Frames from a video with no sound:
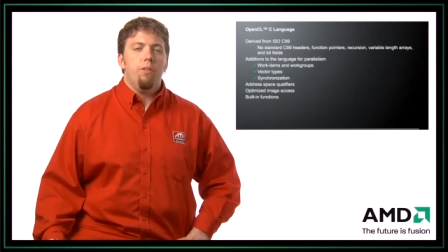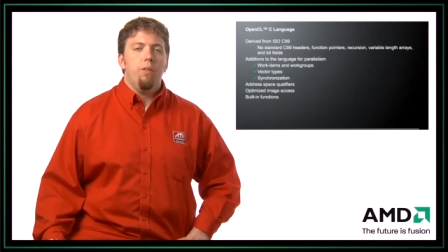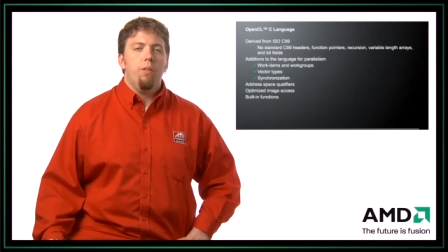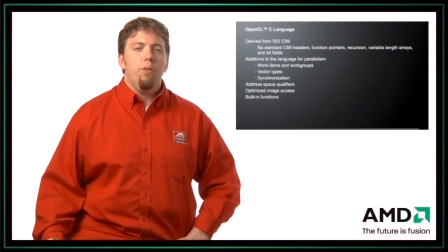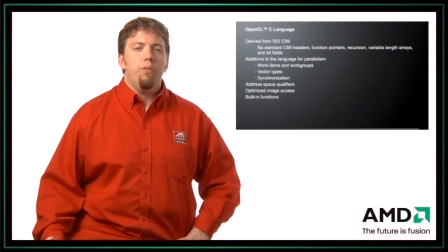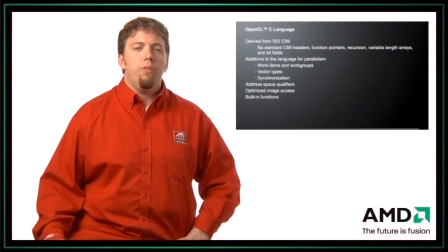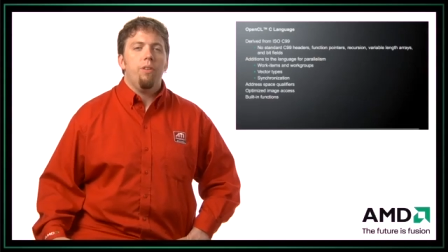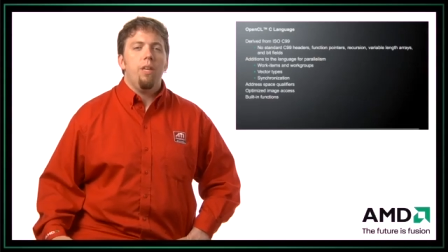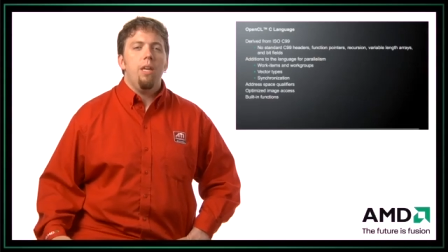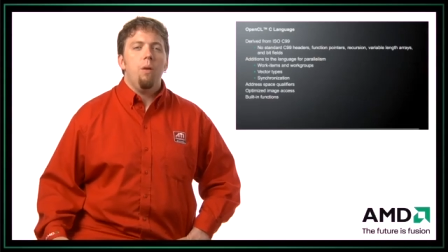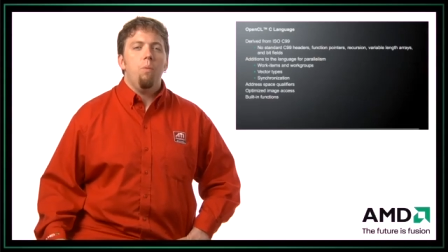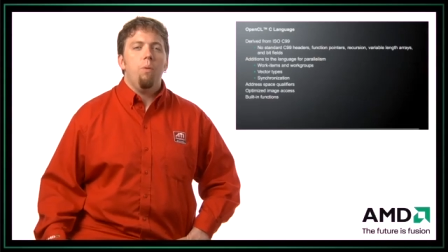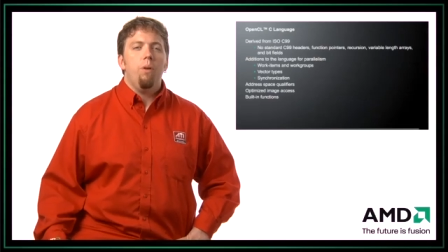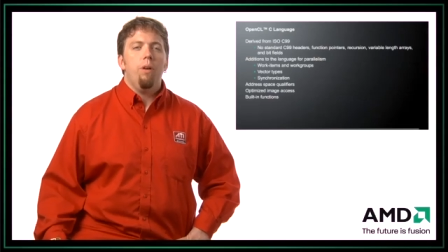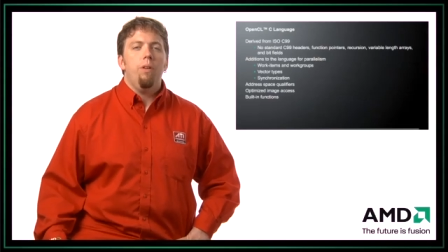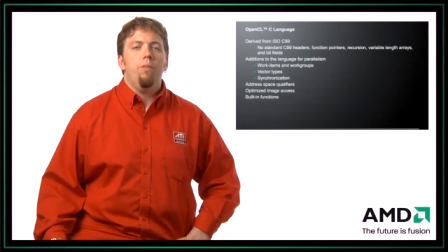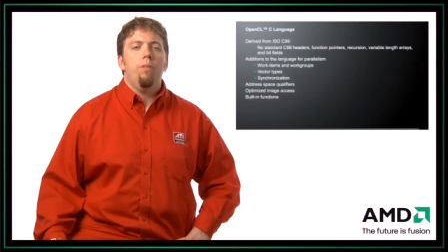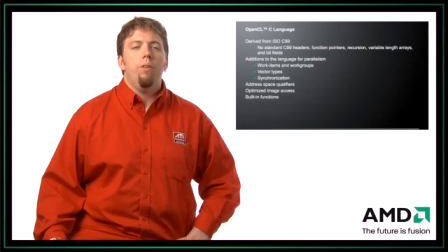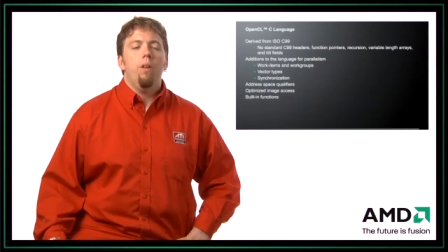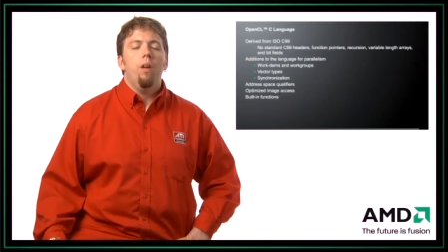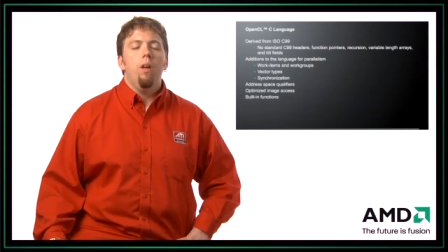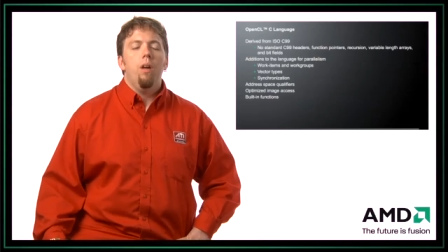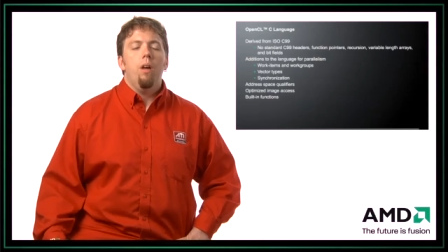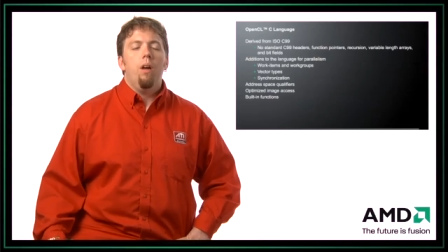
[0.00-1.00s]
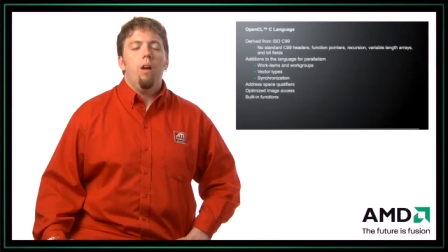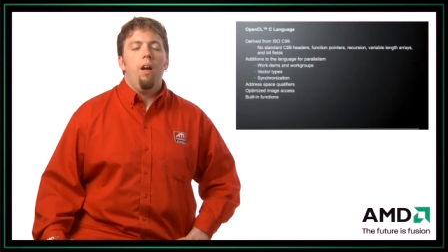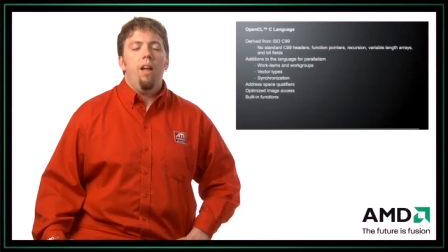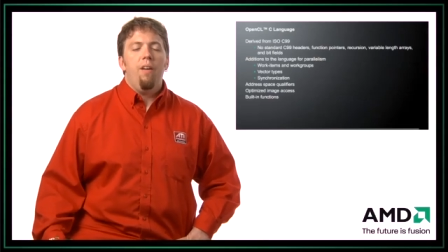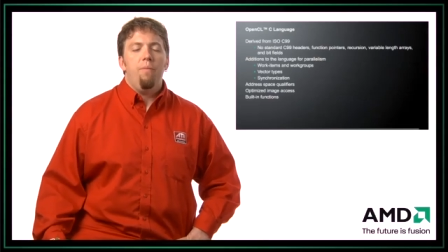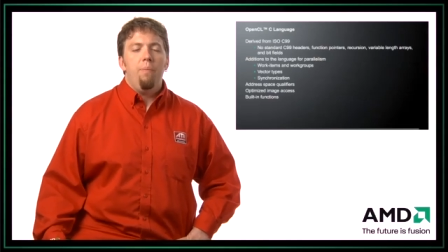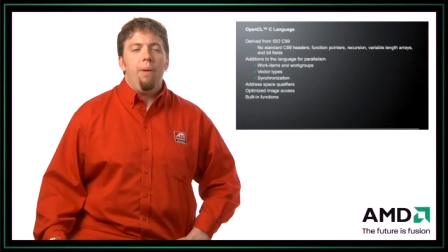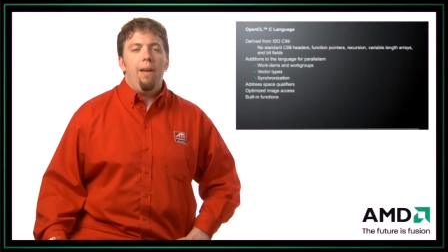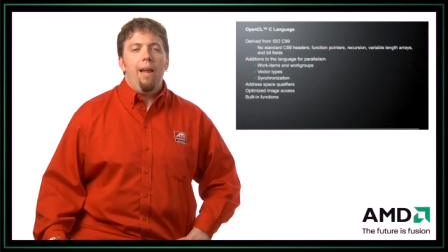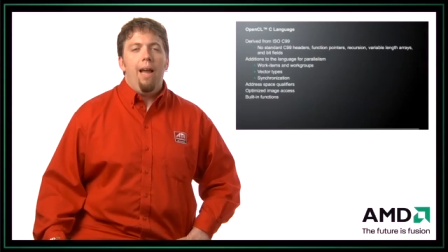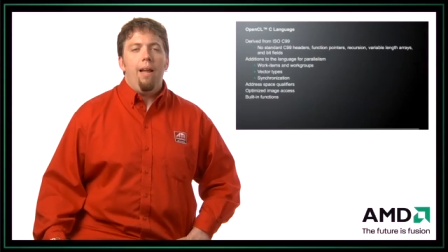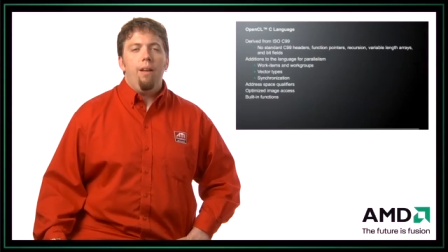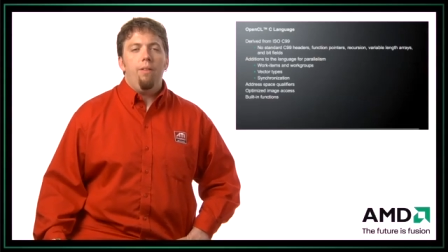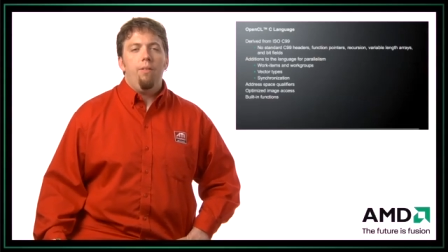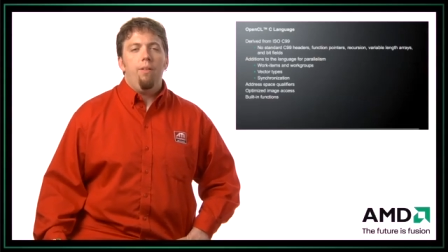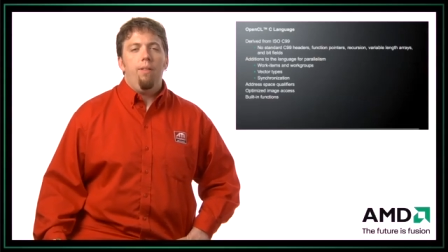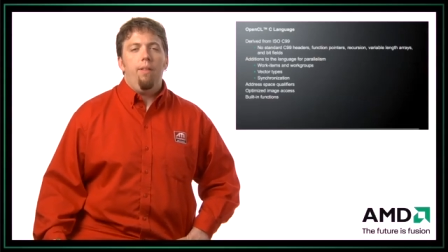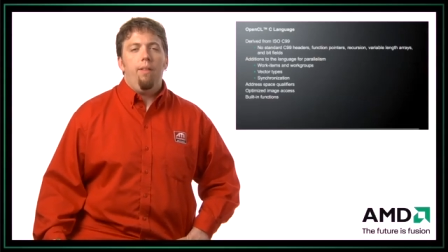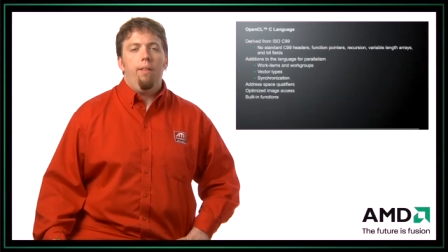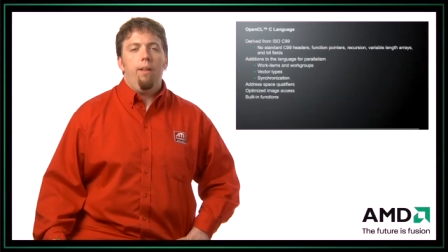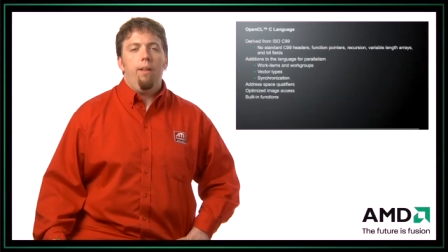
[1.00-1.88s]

So those keywords are, have been added to the